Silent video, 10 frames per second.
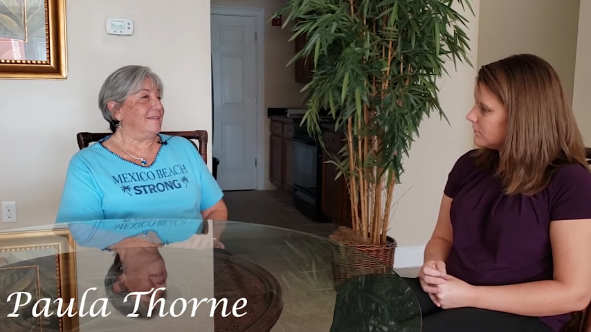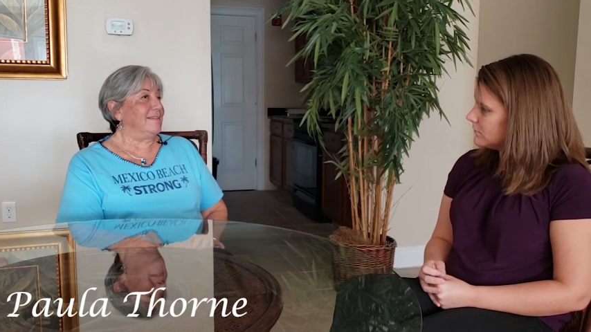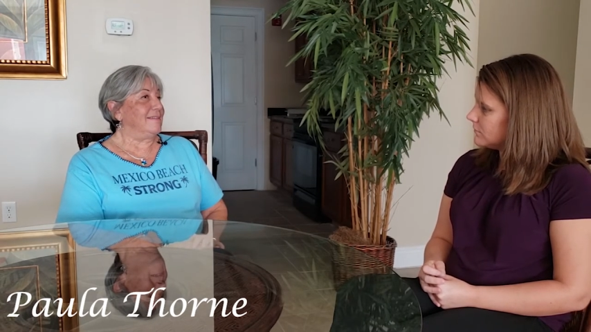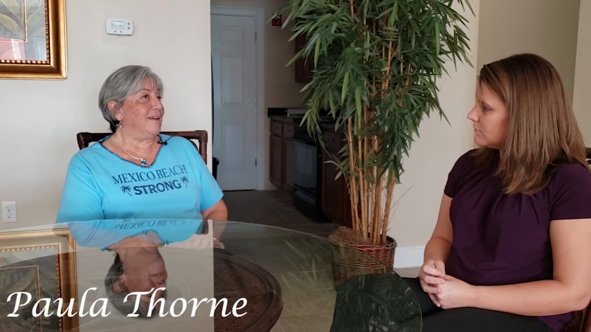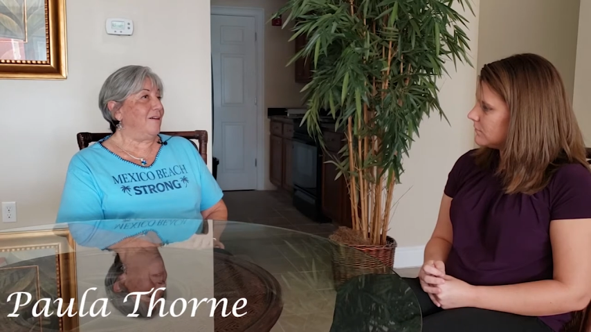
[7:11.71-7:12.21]

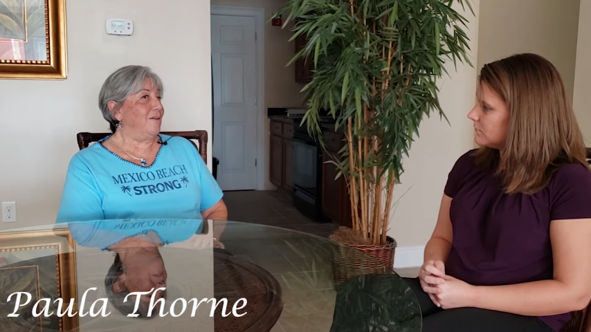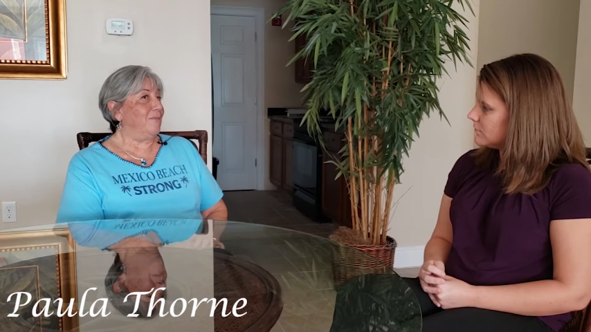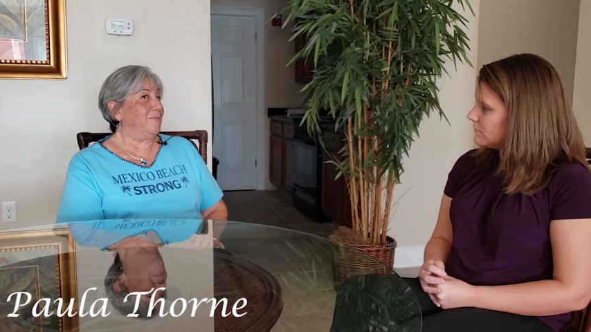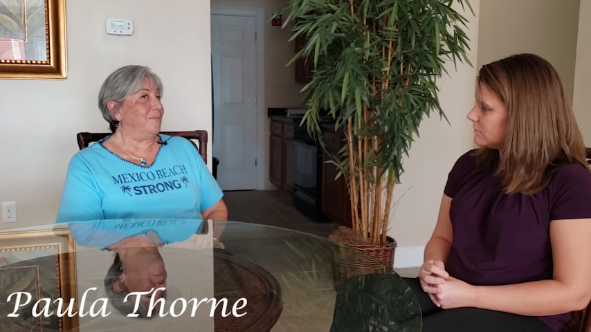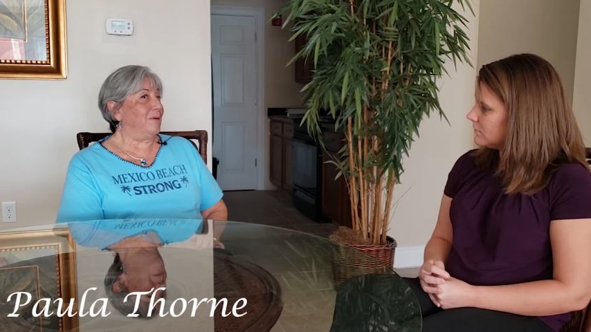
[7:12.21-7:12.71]

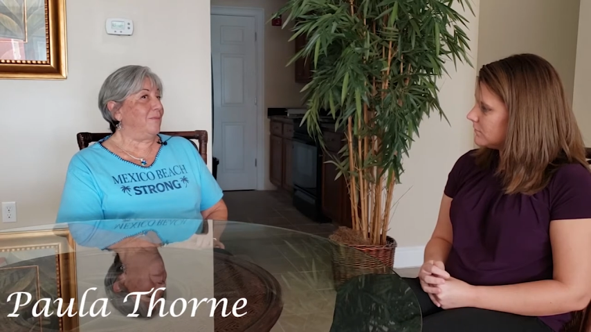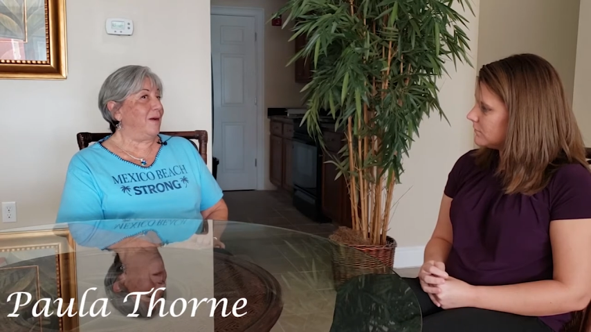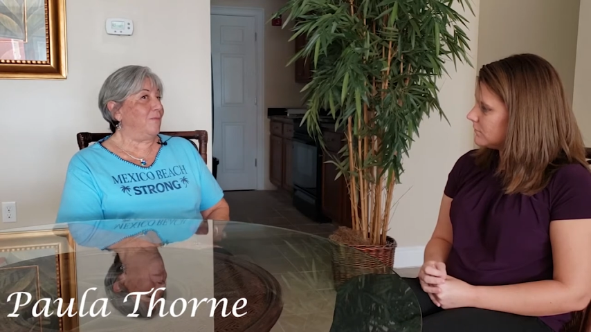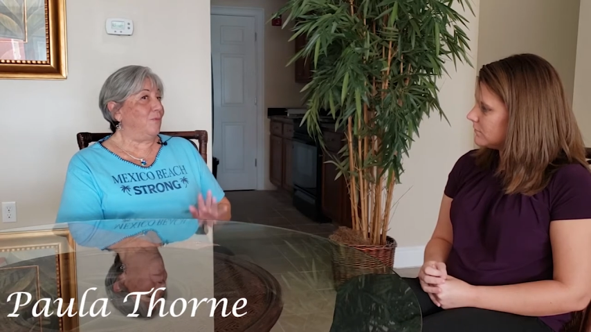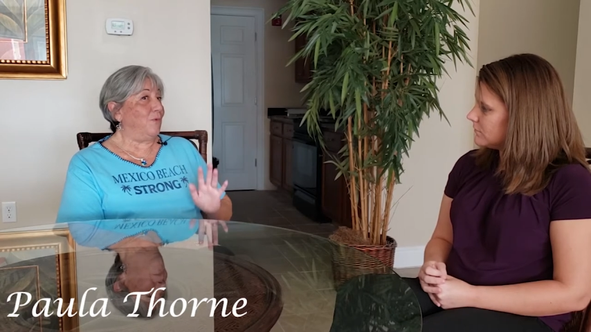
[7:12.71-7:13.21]
Speaker 1: so
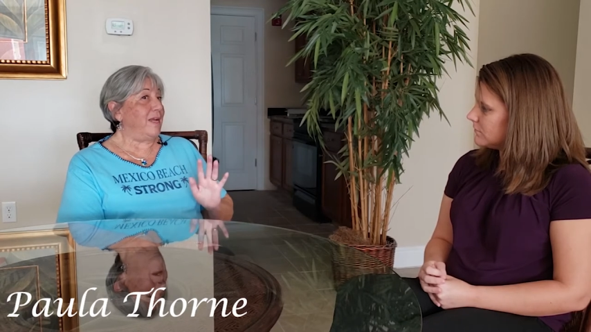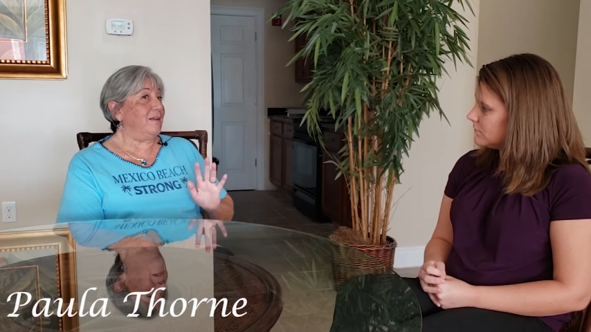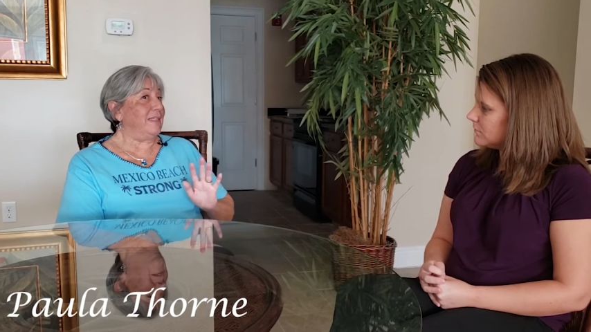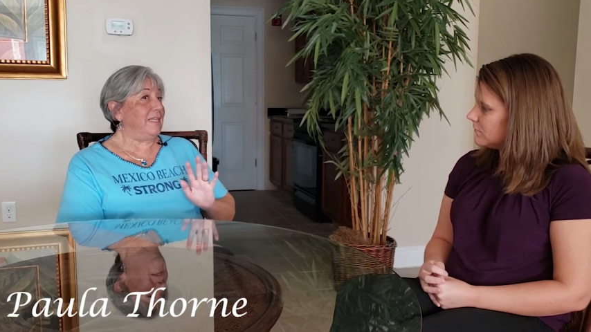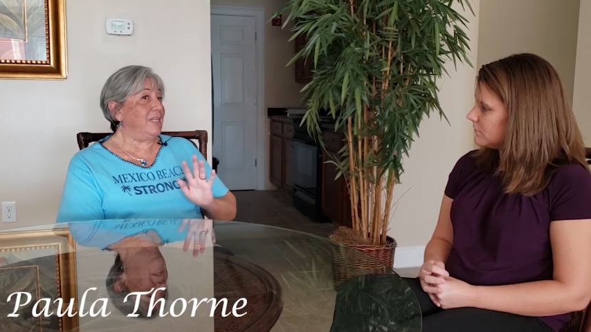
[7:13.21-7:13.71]
but we
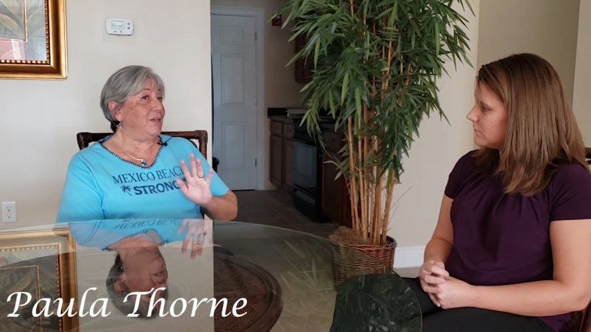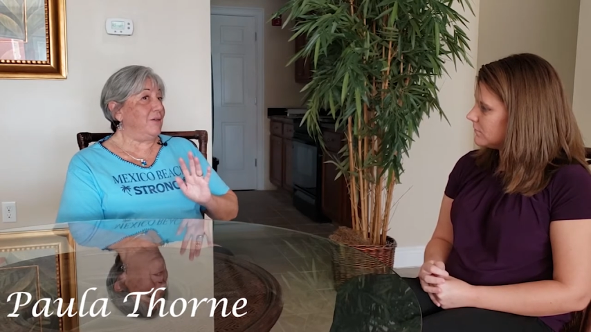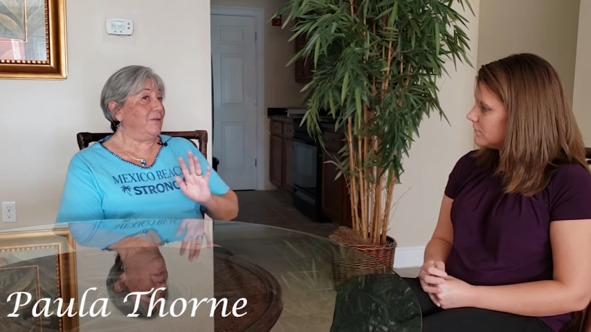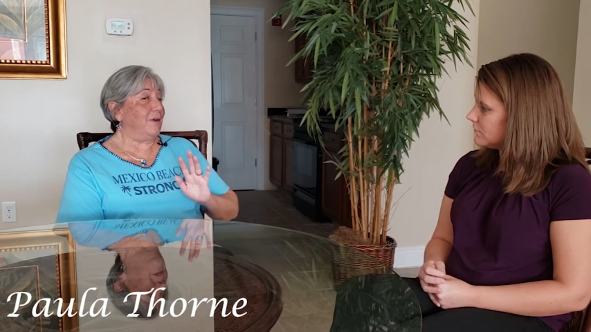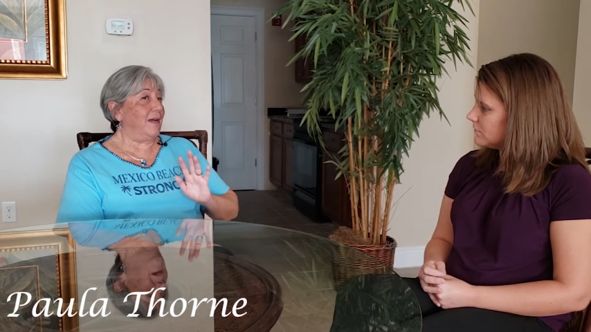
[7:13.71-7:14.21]
only
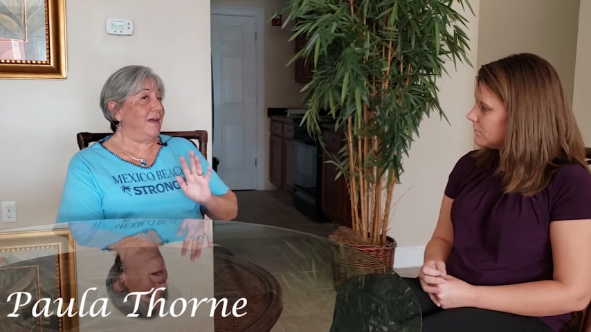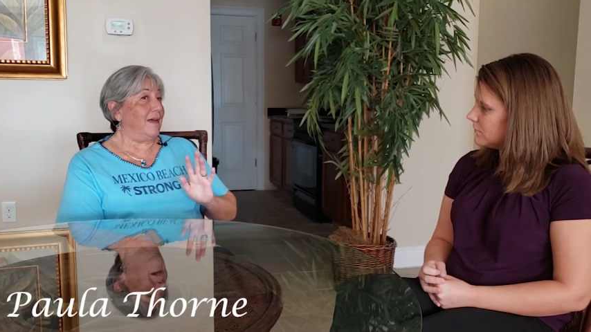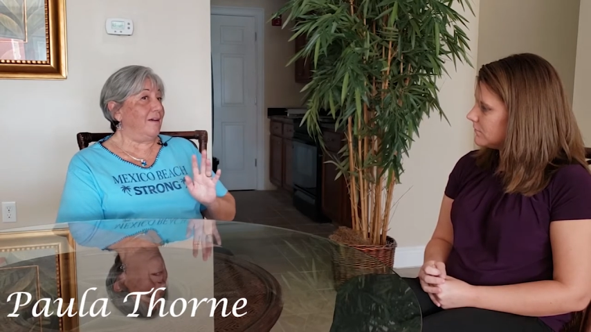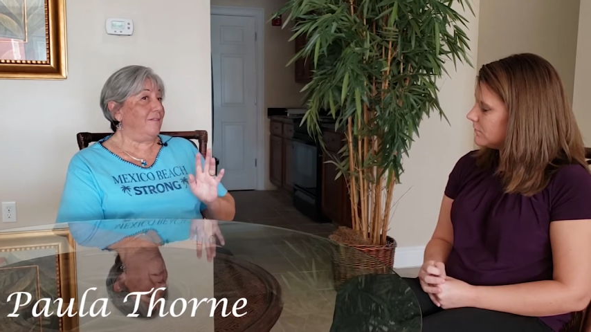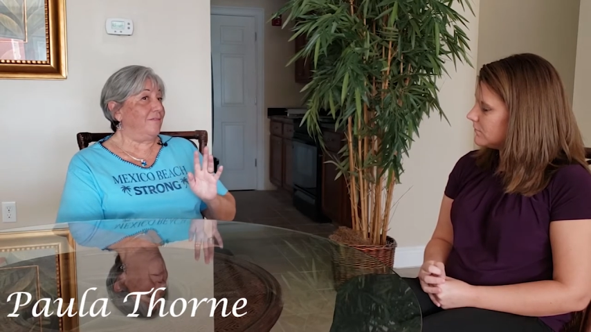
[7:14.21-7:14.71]
knew
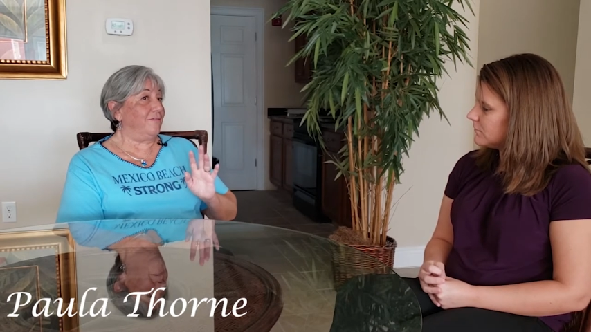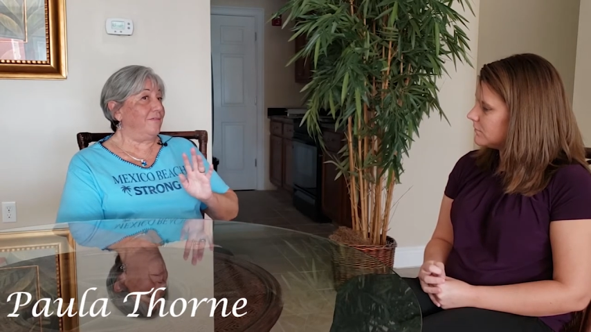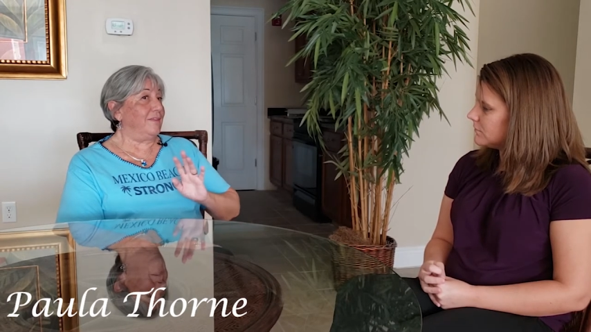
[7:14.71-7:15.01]
of